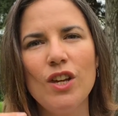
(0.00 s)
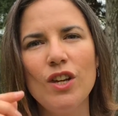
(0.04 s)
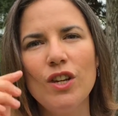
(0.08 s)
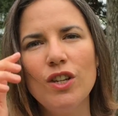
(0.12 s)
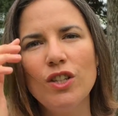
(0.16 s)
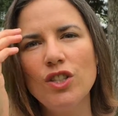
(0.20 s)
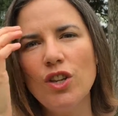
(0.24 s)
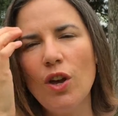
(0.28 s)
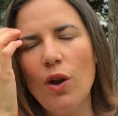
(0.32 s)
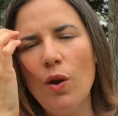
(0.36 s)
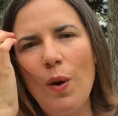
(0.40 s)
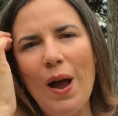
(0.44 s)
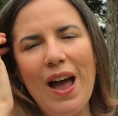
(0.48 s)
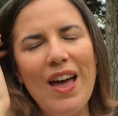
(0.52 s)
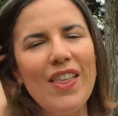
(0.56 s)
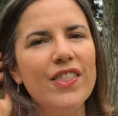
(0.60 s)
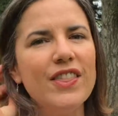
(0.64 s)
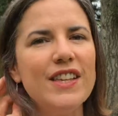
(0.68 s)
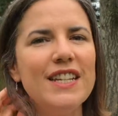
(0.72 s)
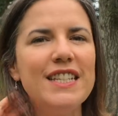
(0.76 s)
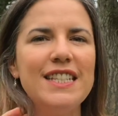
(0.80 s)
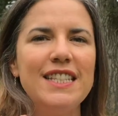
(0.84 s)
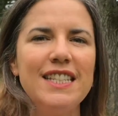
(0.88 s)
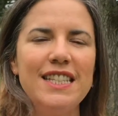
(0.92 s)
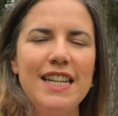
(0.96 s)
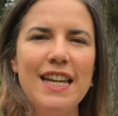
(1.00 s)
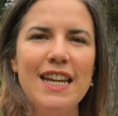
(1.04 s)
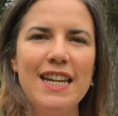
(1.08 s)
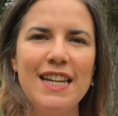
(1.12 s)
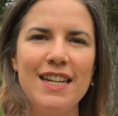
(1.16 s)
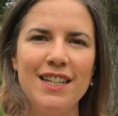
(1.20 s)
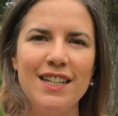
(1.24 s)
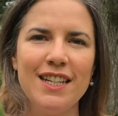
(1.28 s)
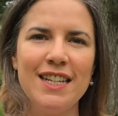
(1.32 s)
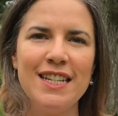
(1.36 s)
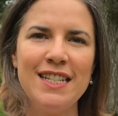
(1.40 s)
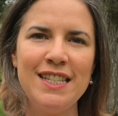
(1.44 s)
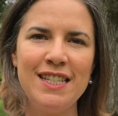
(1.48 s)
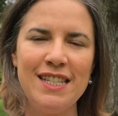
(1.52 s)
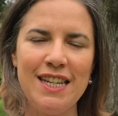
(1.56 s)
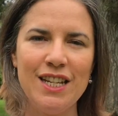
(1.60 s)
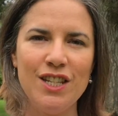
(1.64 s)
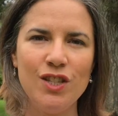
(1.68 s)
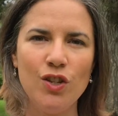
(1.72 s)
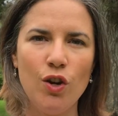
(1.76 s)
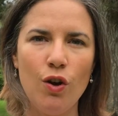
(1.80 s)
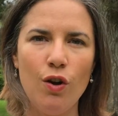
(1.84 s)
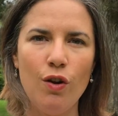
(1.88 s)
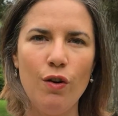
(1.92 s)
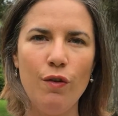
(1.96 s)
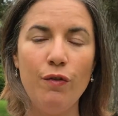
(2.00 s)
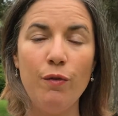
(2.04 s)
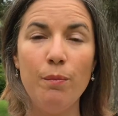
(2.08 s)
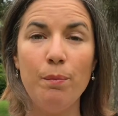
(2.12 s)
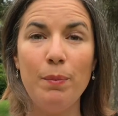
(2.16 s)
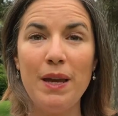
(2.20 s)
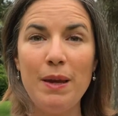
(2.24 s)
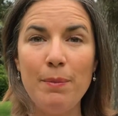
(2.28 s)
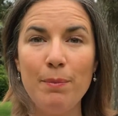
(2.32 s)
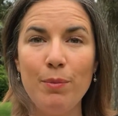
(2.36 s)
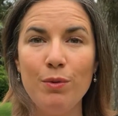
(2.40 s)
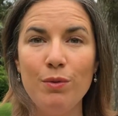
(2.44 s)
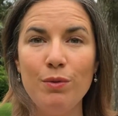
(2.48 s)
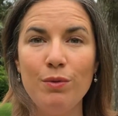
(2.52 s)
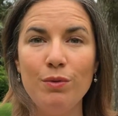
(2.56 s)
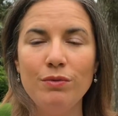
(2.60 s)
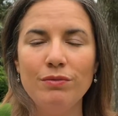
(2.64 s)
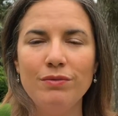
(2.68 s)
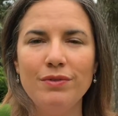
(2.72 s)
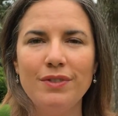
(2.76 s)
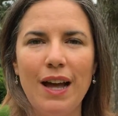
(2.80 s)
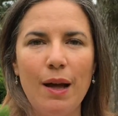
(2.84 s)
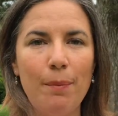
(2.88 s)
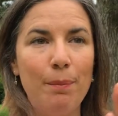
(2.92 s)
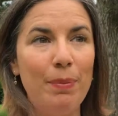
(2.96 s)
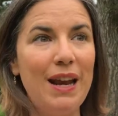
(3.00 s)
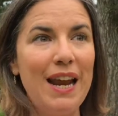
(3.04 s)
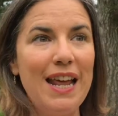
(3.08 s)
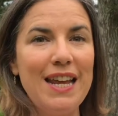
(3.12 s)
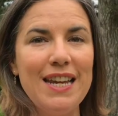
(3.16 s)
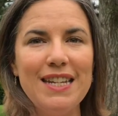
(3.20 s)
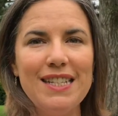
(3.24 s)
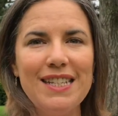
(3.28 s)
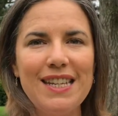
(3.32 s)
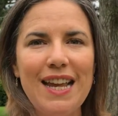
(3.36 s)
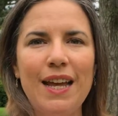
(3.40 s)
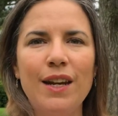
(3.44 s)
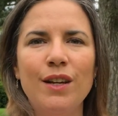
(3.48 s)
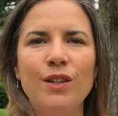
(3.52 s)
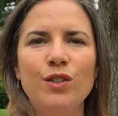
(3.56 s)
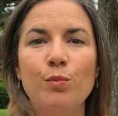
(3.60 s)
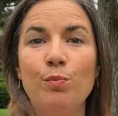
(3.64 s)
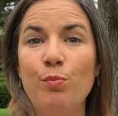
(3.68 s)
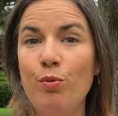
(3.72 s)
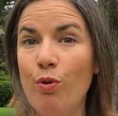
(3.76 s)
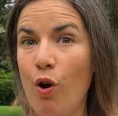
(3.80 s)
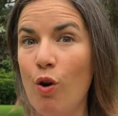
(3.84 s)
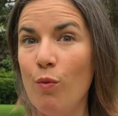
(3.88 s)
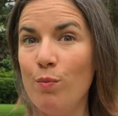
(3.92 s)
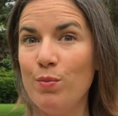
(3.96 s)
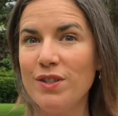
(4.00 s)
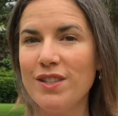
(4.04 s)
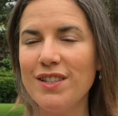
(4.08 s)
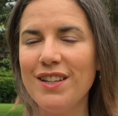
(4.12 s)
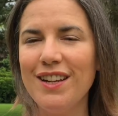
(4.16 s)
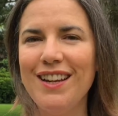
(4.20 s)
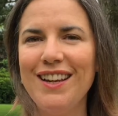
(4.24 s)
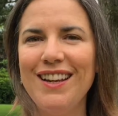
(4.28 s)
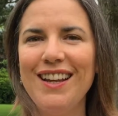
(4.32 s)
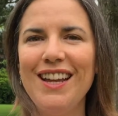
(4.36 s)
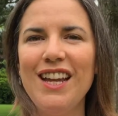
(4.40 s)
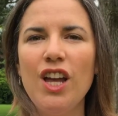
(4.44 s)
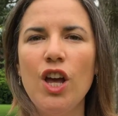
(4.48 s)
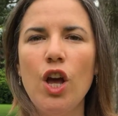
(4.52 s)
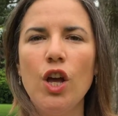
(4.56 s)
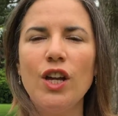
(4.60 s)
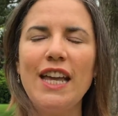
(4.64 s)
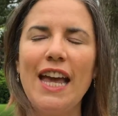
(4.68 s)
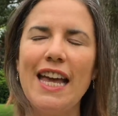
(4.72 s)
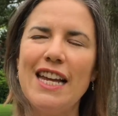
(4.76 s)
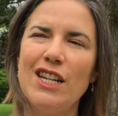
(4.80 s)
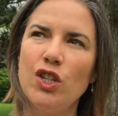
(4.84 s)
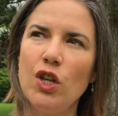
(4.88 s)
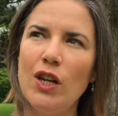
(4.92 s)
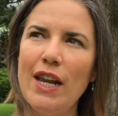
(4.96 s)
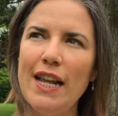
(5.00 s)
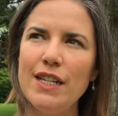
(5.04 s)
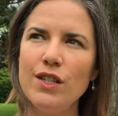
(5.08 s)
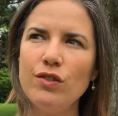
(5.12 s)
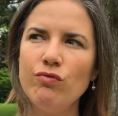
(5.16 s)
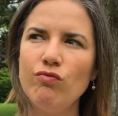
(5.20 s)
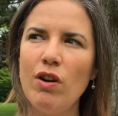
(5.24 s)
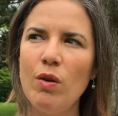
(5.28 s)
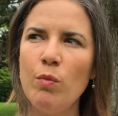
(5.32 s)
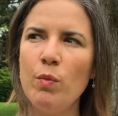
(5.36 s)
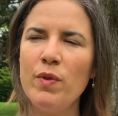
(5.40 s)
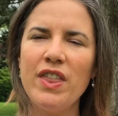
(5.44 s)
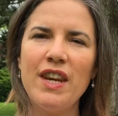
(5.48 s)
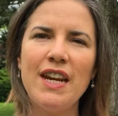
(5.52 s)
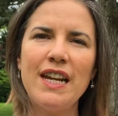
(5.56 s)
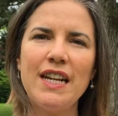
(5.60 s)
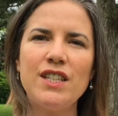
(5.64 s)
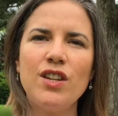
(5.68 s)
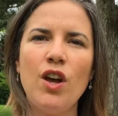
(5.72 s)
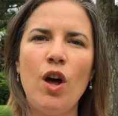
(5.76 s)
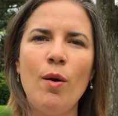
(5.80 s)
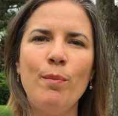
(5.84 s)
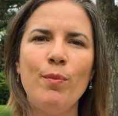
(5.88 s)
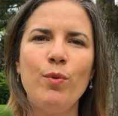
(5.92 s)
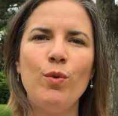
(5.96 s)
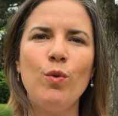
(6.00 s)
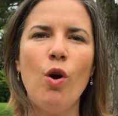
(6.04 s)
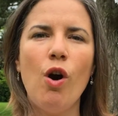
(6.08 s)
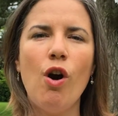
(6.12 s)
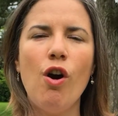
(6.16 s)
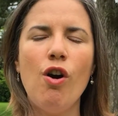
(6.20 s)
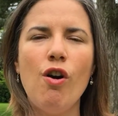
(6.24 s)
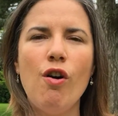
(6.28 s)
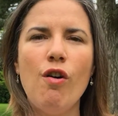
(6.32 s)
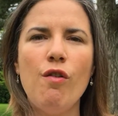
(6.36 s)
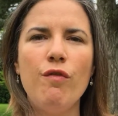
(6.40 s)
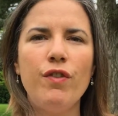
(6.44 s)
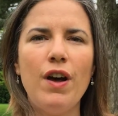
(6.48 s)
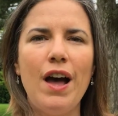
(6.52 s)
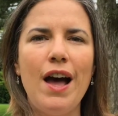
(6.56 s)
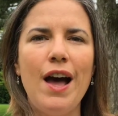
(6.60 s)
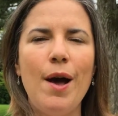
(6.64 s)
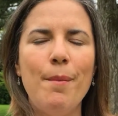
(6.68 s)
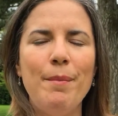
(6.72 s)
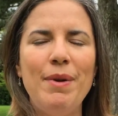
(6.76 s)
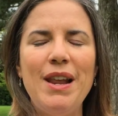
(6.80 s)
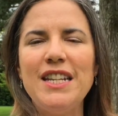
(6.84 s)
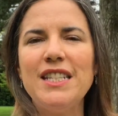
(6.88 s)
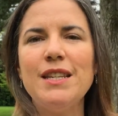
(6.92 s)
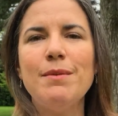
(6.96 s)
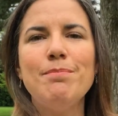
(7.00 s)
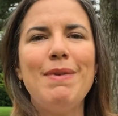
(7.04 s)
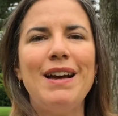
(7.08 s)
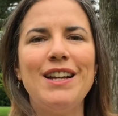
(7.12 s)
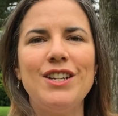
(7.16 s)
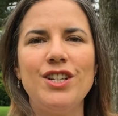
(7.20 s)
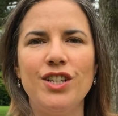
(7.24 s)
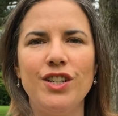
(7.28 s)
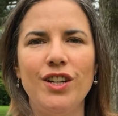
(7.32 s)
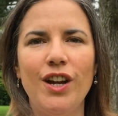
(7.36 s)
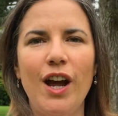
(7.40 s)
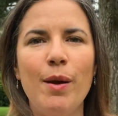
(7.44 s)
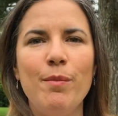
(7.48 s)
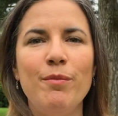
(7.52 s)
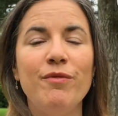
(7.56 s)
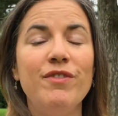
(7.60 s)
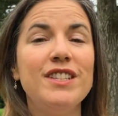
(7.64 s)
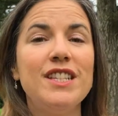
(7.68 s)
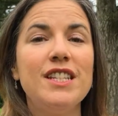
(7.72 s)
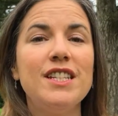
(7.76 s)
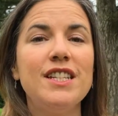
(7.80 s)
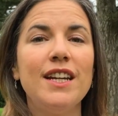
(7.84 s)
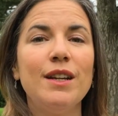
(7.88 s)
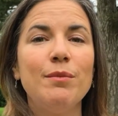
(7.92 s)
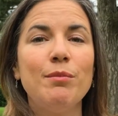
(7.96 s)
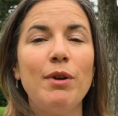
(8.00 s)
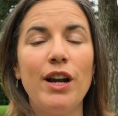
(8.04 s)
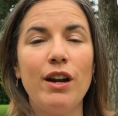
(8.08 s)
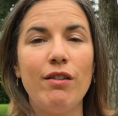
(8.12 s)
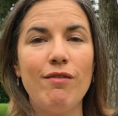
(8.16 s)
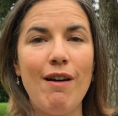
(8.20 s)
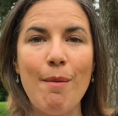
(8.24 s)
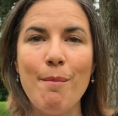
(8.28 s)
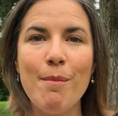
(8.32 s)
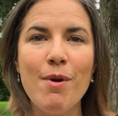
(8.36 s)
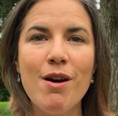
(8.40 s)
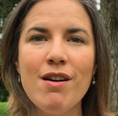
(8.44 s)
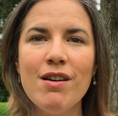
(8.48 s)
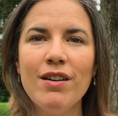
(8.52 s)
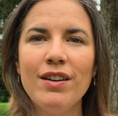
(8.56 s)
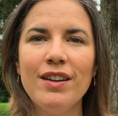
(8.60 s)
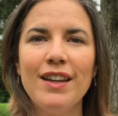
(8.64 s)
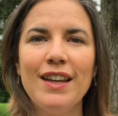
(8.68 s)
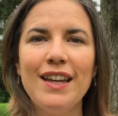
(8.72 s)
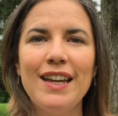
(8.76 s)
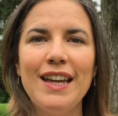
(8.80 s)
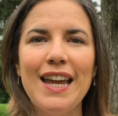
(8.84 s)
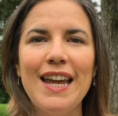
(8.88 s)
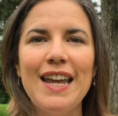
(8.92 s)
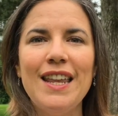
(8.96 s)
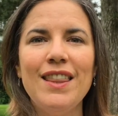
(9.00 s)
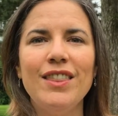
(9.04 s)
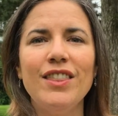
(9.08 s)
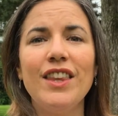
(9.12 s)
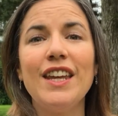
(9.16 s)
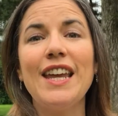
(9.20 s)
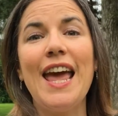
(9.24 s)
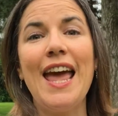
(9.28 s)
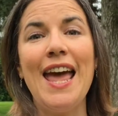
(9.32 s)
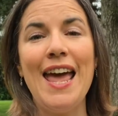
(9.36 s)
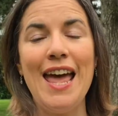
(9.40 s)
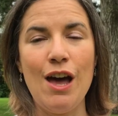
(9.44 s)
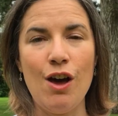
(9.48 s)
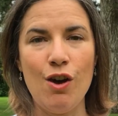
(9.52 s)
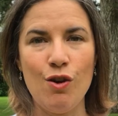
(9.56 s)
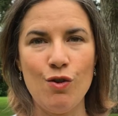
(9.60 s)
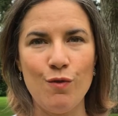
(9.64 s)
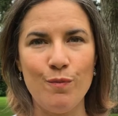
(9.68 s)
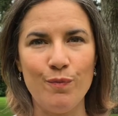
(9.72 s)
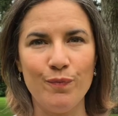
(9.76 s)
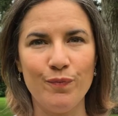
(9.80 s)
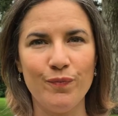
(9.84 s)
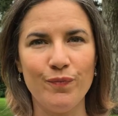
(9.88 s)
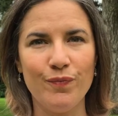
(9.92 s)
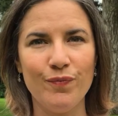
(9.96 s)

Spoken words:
So the scene consists of people, a place, and props. Okay, so let's run with an example of, let's imagine I'm visiting my grandma in the care home.